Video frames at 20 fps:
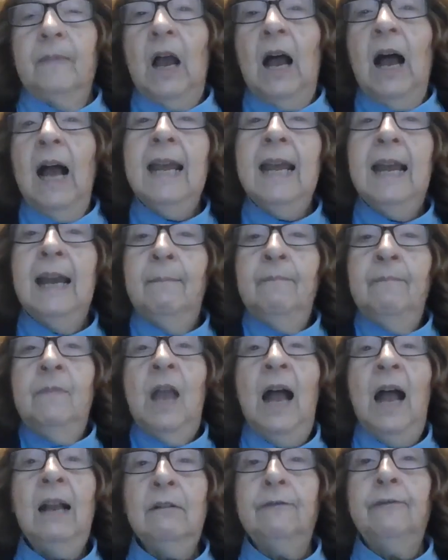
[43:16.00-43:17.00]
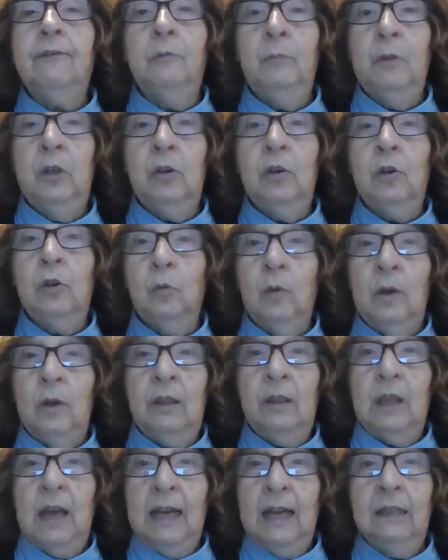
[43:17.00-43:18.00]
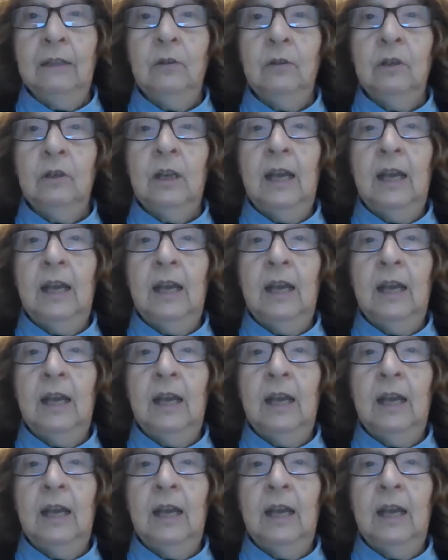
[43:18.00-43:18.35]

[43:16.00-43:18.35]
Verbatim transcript: I am not familiar with that.